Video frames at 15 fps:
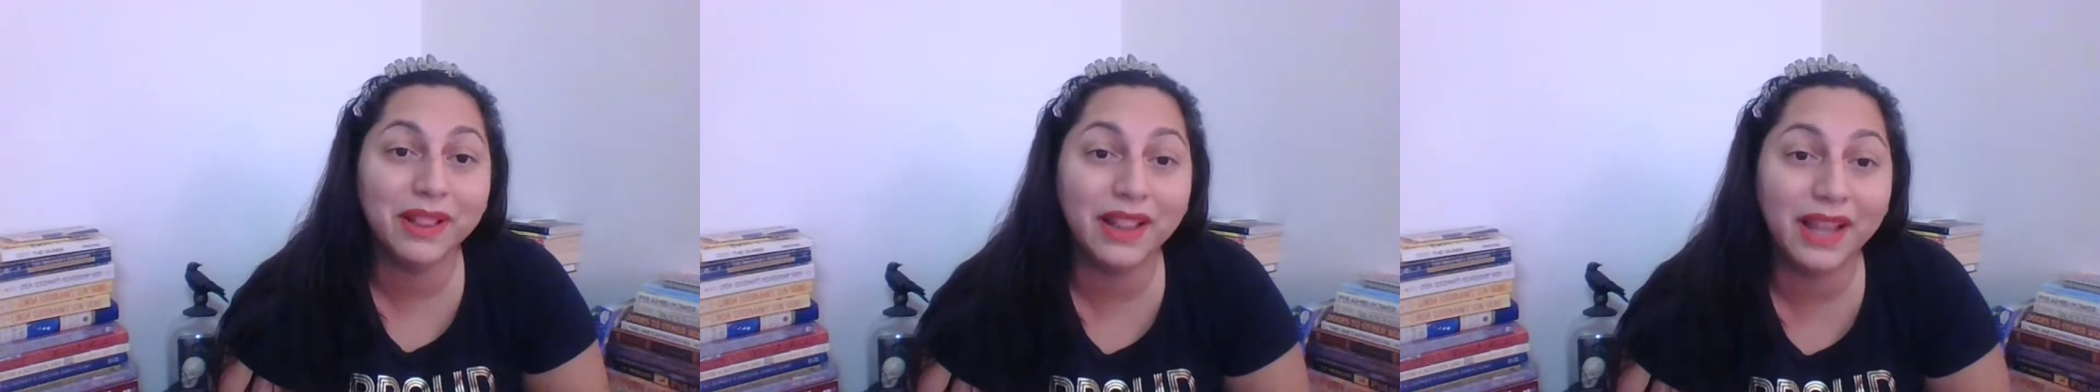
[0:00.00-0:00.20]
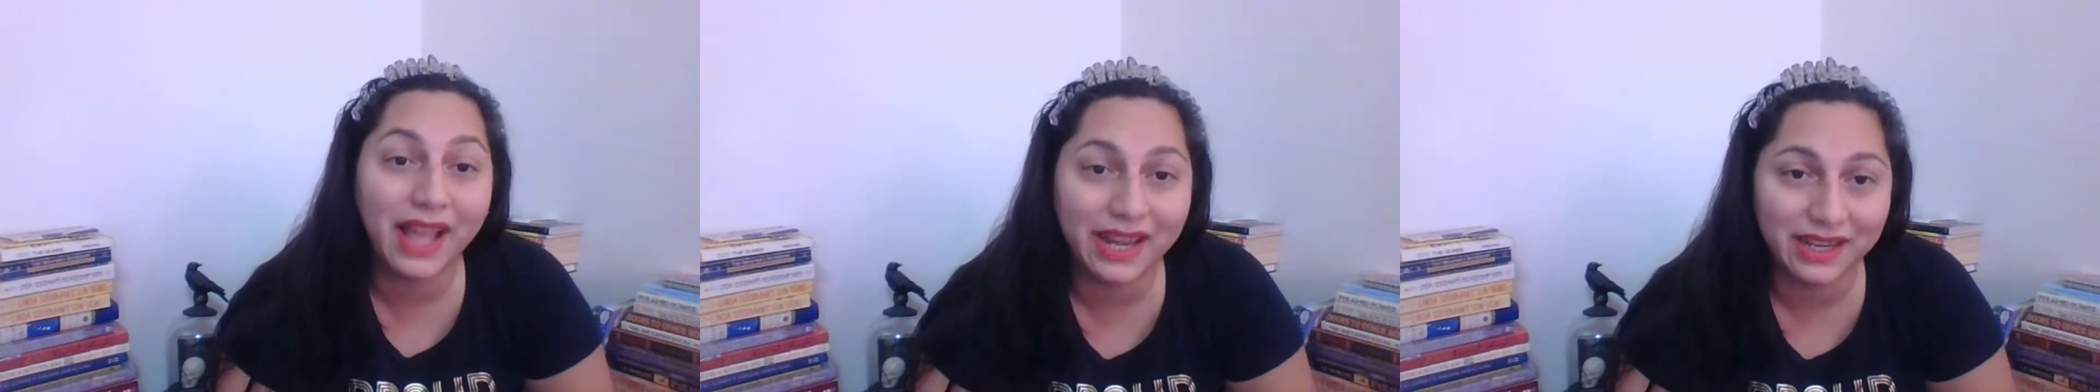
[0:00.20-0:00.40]

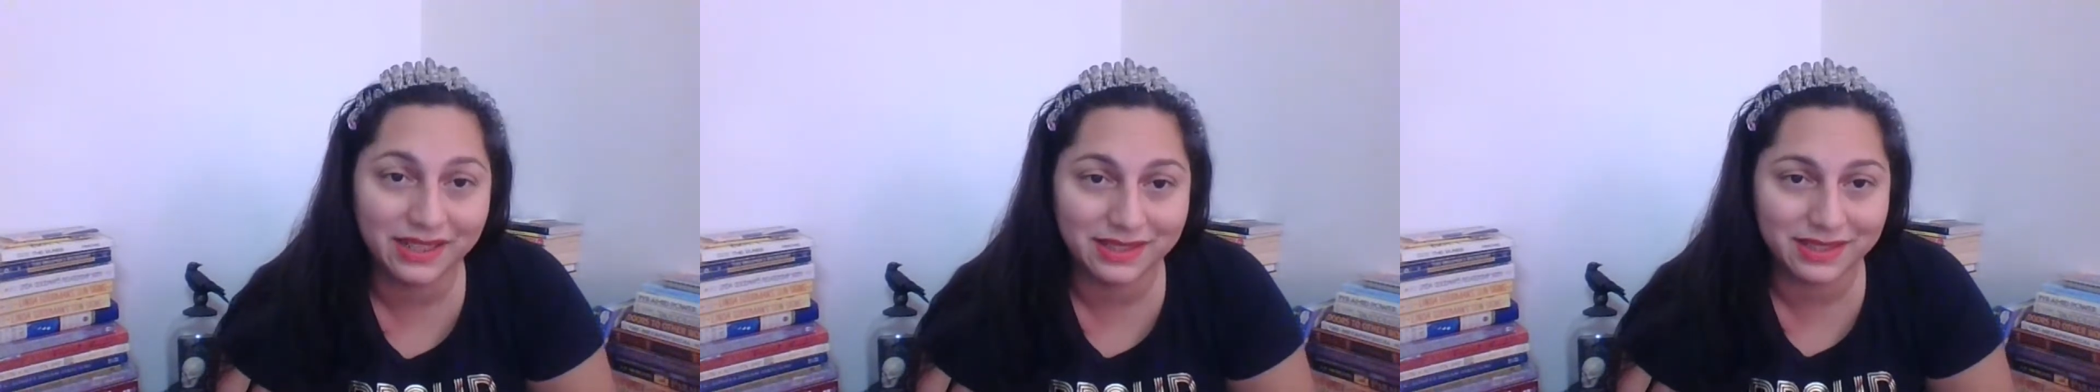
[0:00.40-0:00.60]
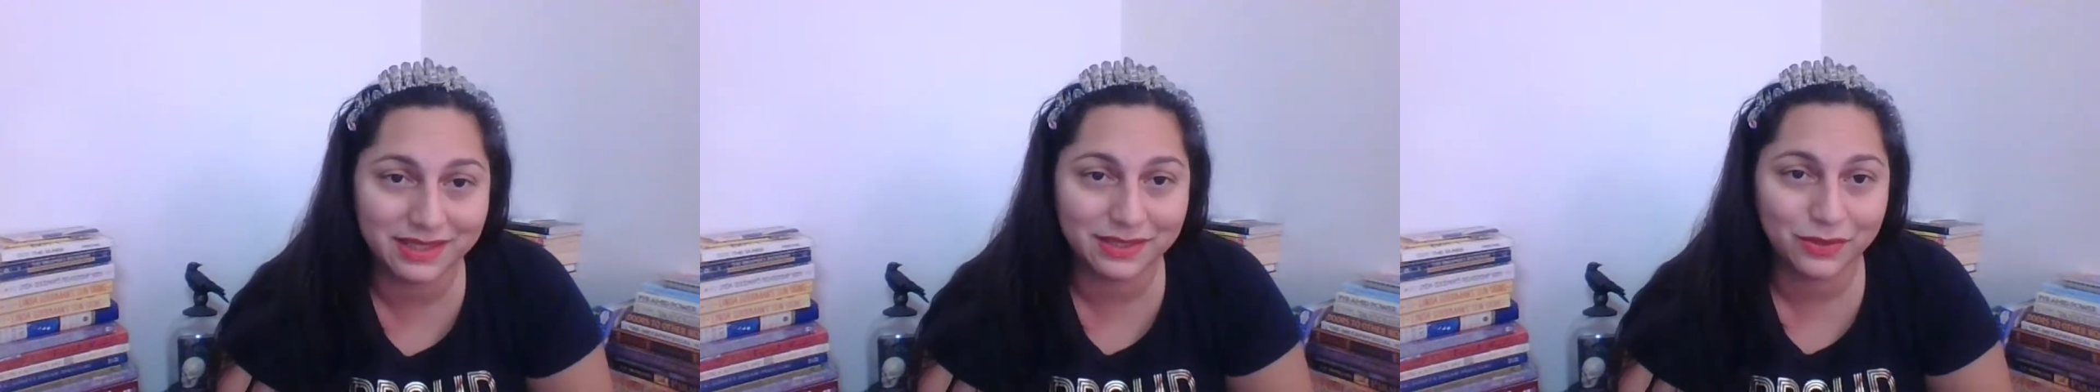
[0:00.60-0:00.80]

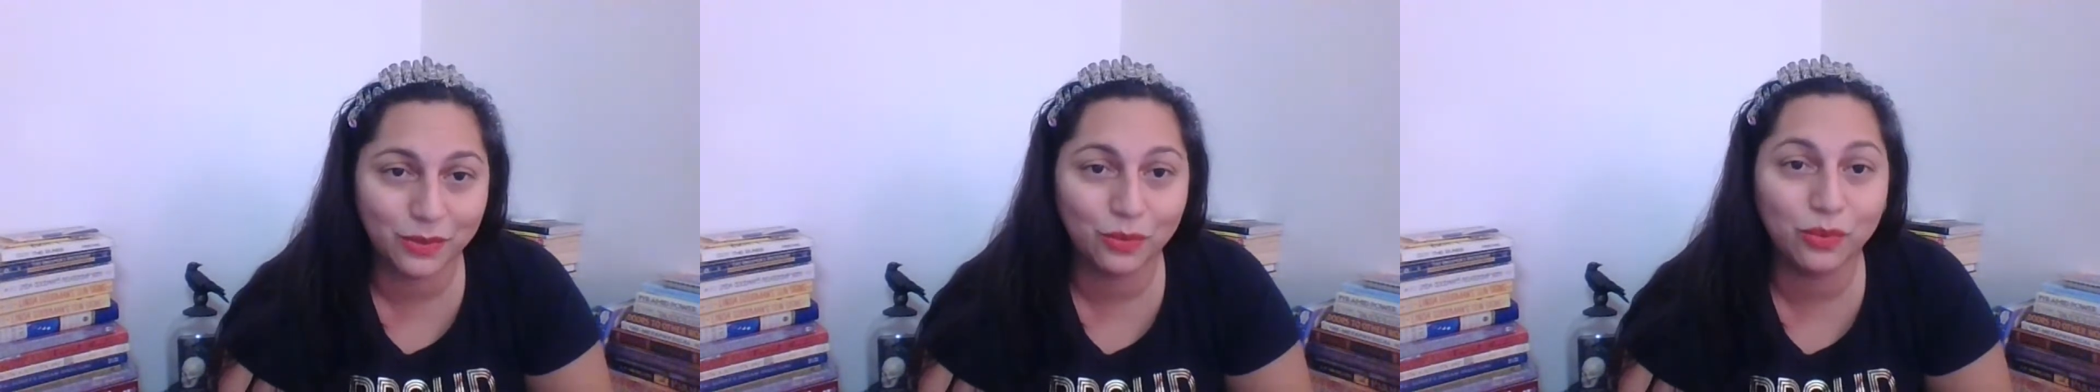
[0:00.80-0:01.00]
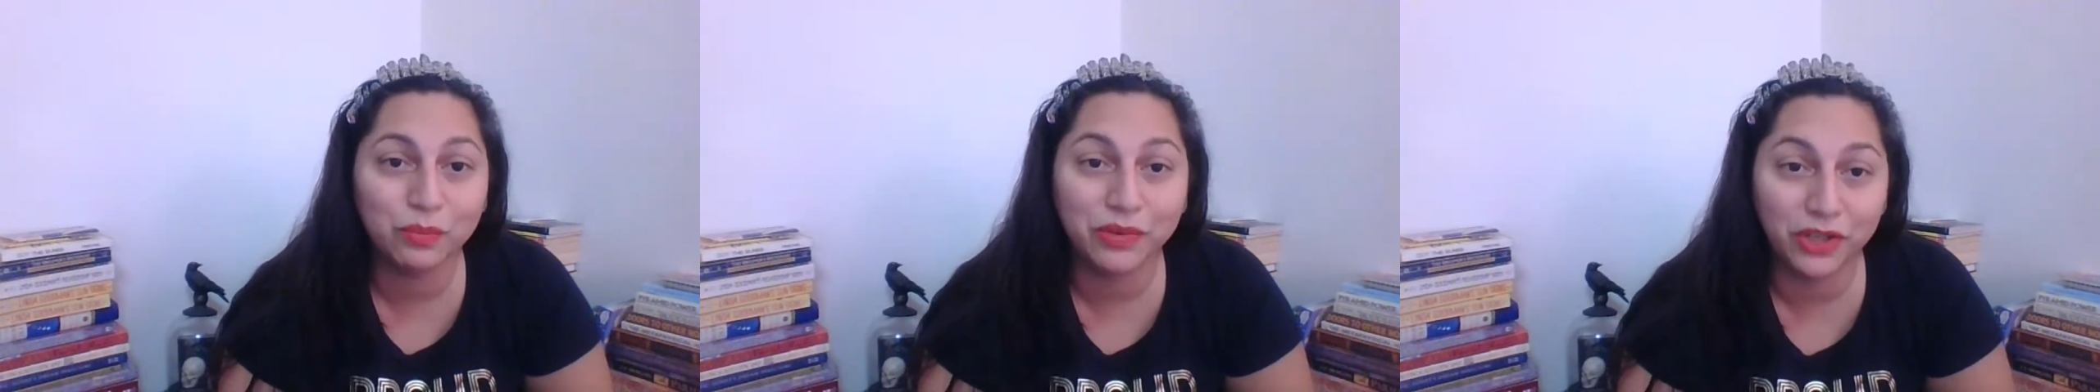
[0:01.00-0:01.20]
planets
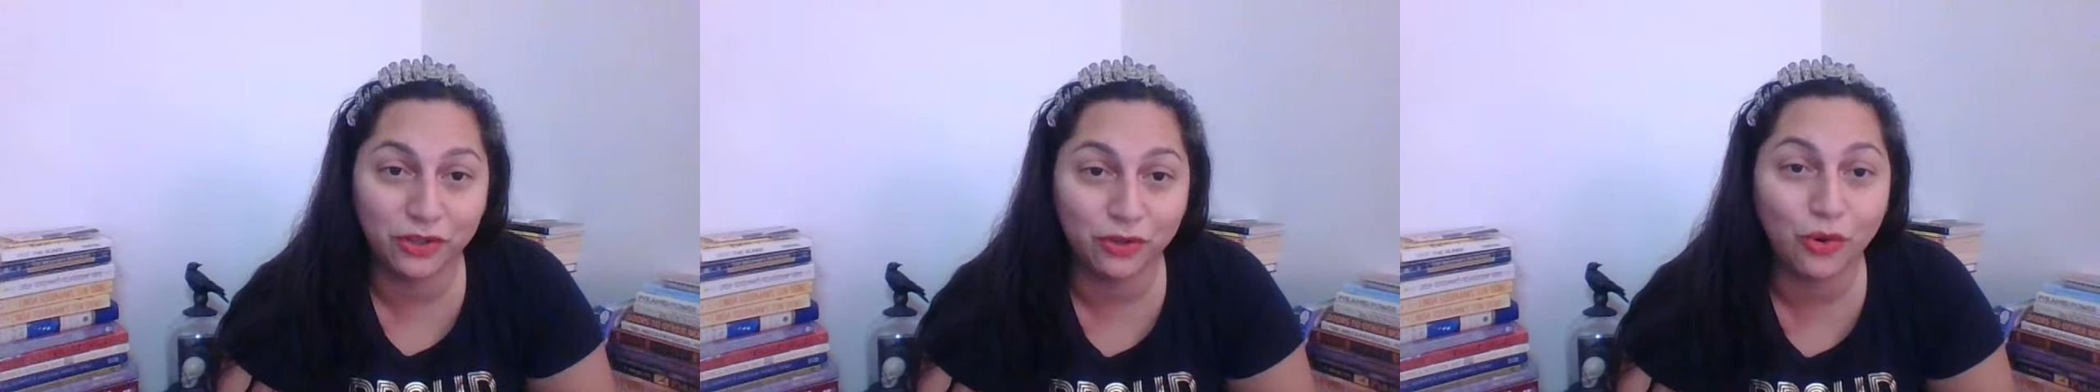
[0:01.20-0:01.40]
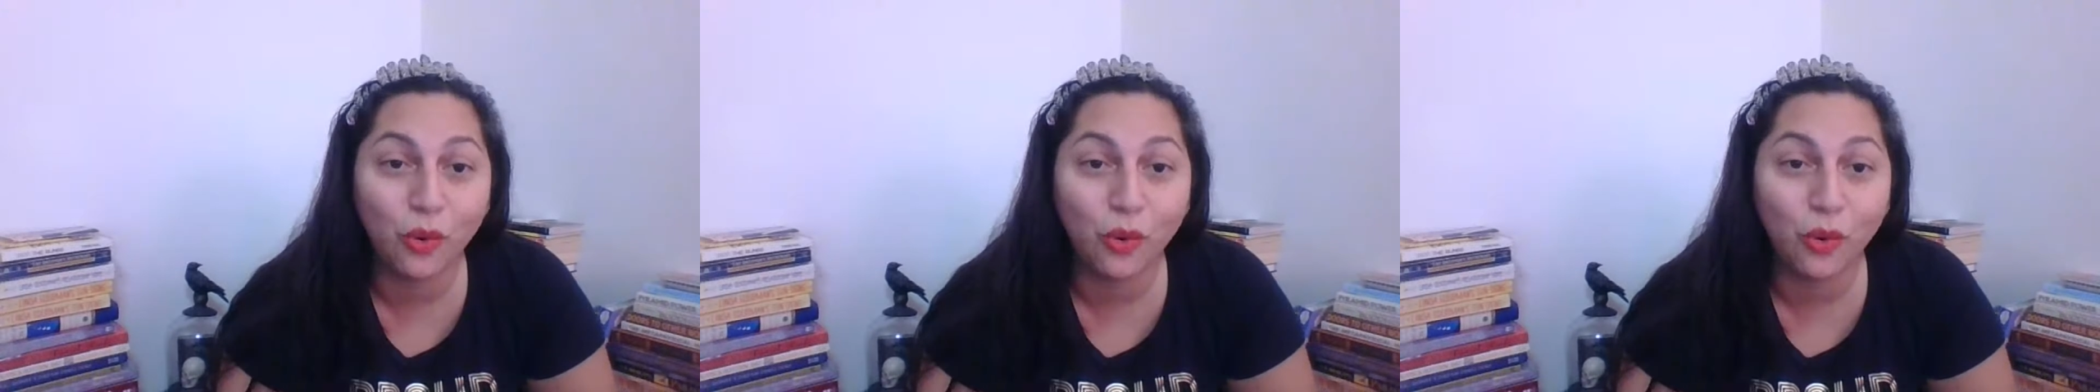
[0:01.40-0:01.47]
will be in